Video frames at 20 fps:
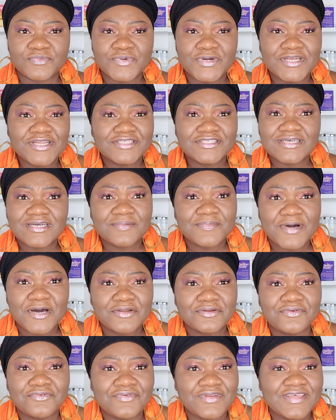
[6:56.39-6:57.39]
We're going to talk
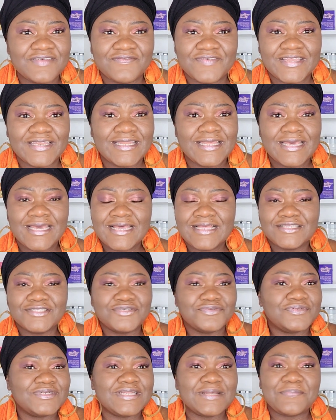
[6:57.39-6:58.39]
about grieving
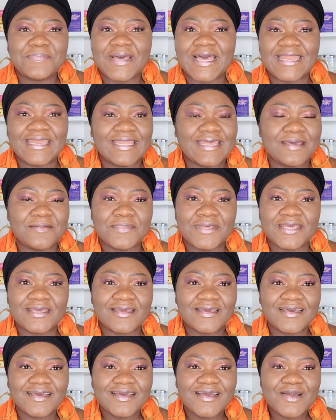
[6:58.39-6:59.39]
during a pandemic,
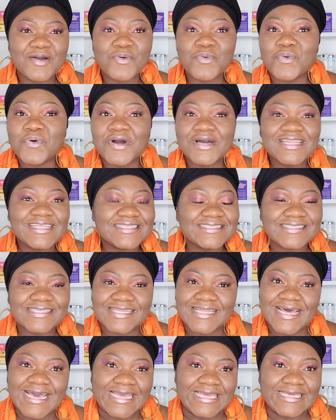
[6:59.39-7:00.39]
what it's
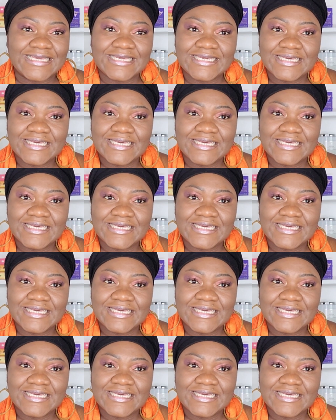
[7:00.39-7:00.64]
like.